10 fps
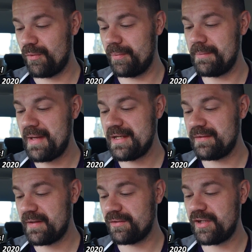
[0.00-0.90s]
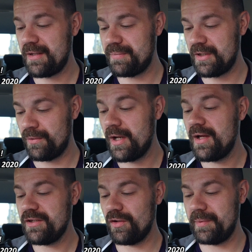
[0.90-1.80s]
will be making their debut.
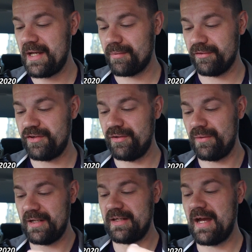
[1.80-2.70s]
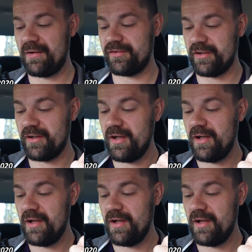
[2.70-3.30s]
You'll be able to encounter